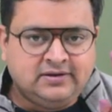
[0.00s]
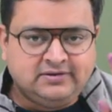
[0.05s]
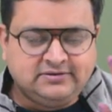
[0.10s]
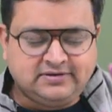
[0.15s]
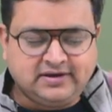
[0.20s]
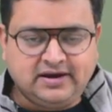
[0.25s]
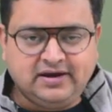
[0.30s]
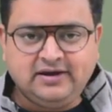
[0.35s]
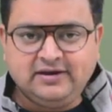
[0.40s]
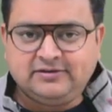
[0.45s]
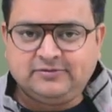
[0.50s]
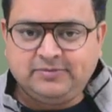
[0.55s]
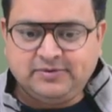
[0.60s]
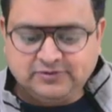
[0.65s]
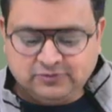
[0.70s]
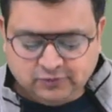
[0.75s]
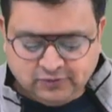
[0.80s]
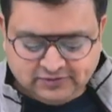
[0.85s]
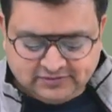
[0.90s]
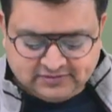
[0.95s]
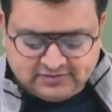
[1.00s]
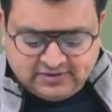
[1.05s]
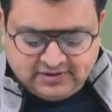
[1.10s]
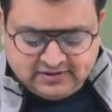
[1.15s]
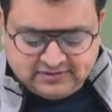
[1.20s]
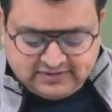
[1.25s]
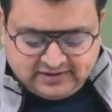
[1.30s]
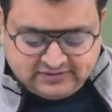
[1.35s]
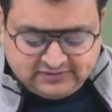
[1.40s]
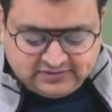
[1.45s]
Second expense was
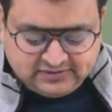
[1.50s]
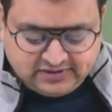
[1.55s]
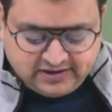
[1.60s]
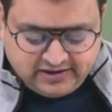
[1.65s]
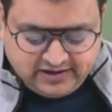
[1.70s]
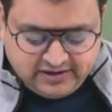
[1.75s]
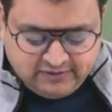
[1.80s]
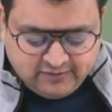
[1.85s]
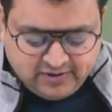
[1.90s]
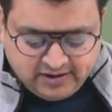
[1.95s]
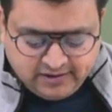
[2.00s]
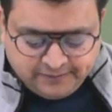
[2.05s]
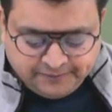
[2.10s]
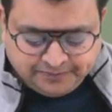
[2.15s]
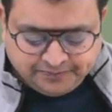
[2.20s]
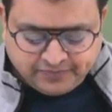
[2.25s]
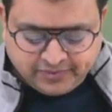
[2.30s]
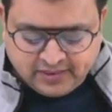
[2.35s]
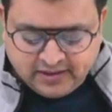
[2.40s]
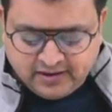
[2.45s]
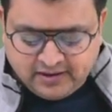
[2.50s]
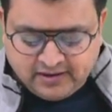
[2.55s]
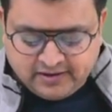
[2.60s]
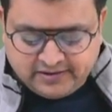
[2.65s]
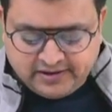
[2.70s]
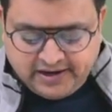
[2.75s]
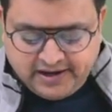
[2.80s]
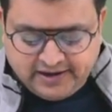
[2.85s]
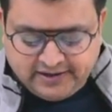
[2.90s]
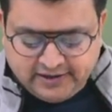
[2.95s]
section 31
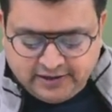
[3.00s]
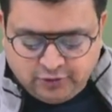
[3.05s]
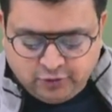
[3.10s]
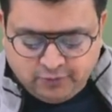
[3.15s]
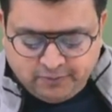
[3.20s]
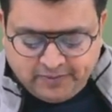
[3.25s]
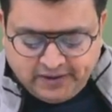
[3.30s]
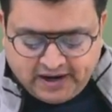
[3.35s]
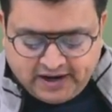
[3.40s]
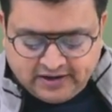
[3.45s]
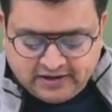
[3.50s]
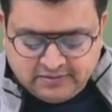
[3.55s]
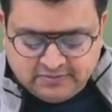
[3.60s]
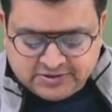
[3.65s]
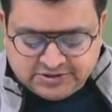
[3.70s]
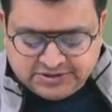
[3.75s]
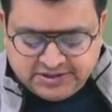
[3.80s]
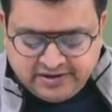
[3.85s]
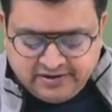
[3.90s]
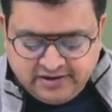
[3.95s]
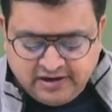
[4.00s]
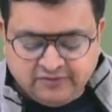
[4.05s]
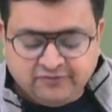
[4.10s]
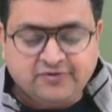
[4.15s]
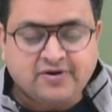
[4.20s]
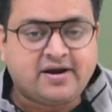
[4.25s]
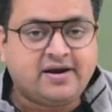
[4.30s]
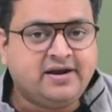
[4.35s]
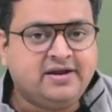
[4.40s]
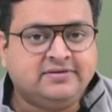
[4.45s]
related to plant and machinery
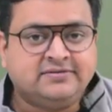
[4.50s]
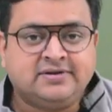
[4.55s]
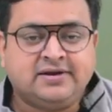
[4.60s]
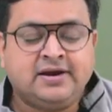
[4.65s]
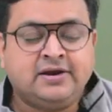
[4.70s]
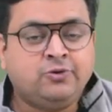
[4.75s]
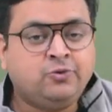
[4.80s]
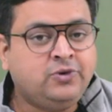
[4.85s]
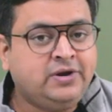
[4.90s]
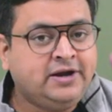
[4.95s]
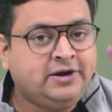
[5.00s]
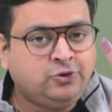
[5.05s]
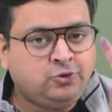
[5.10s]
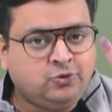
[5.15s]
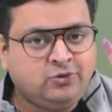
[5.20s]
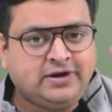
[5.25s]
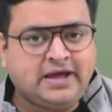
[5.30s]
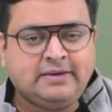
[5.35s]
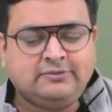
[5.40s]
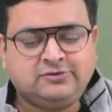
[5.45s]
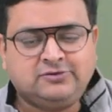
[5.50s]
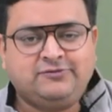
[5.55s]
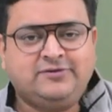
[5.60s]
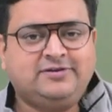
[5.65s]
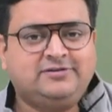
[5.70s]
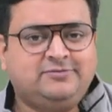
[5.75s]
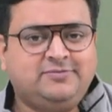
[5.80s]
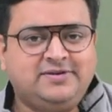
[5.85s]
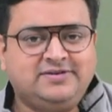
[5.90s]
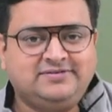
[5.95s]
and furniture and only two types of
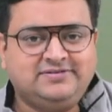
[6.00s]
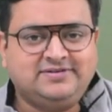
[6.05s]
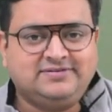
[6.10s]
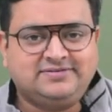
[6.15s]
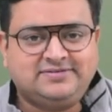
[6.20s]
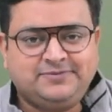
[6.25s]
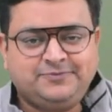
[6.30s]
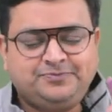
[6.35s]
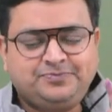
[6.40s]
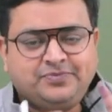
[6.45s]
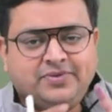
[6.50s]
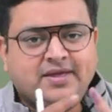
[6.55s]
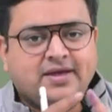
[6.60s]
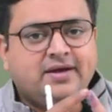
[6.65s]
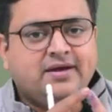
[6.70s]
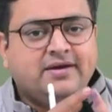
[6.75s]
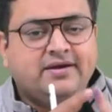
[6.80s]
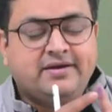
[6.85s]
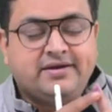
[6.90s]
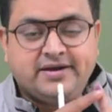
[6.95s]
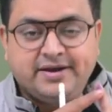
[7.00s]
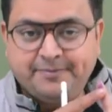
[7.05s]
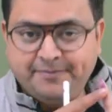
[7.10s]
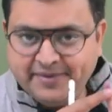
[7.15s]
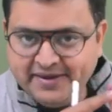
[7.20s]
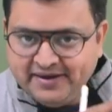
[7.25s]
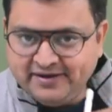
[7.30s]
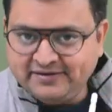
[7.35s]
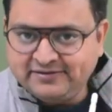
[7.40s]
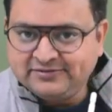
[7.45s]
expenses.
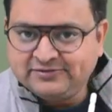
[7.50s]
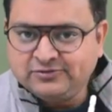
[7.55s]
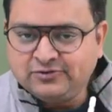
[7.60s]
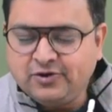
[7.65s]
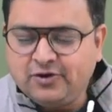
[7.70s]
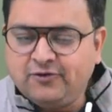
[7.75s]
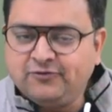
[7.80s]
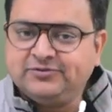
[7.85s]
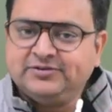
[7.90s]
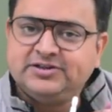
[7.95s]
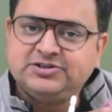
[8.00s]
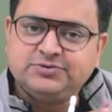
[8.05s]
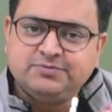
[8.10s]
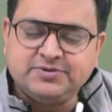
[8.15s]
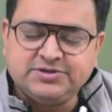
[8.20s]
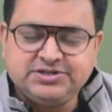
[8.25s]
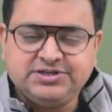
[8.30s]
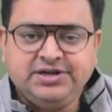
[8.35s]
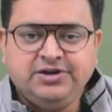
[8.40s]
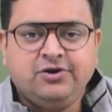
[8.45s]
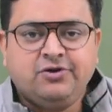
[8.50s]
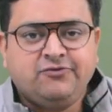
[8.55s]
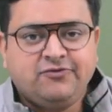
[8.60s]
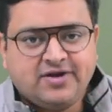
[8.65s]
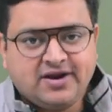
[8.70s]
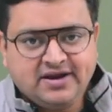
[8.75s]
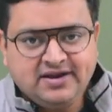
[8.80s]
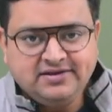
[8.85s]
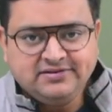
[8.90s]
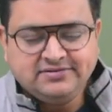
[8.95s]
Repairs of such machine or
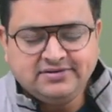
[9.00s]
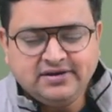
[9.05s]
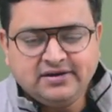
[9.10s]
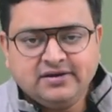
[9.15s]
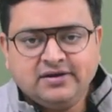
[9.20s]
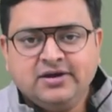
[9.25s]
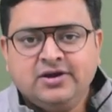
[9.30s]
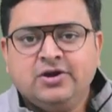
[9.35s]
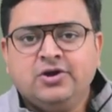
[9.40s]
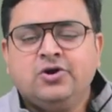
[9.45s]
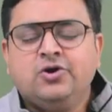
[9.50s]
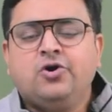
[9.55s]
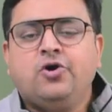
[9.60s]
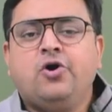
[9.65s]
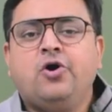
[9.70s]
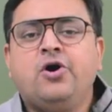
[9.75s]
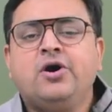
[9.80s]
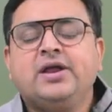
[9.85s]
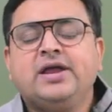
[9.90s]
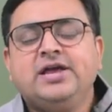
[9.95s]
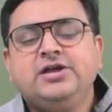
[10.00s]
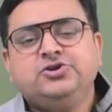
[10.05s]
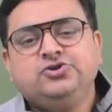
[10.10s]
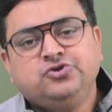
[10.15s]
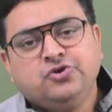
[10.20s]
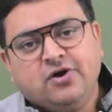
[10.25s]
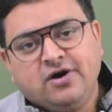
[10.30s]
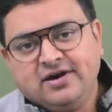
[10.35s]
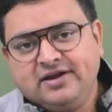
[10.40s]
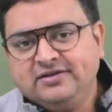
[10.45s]
furniture or
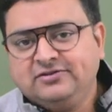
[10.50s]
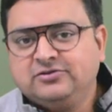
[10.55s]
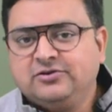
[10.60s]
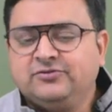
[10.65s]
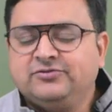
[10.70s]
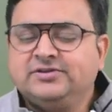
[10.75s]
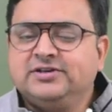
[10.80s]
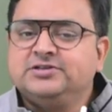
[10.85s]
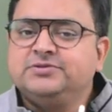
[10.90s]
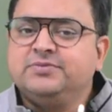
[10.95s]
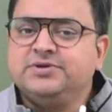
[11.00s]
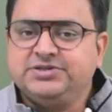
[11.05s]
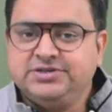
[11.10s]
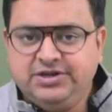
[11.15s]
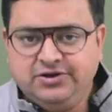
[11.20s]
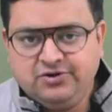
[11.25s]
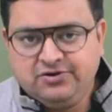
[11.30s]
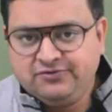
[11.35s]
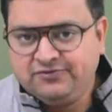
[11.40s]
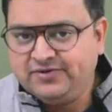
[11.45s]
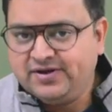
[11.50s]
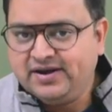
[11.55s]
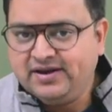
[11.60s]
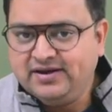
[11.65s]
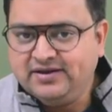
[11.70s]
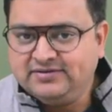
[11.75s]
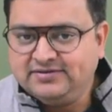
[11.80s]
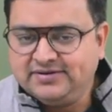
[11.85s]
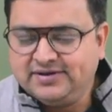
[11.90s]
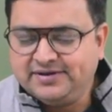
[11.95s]
insurance of such machine or
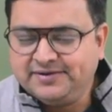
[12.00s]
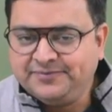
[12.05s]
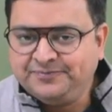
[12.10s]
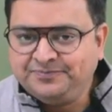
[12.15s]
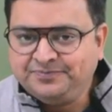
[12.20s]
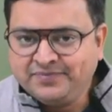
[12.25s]
furniture.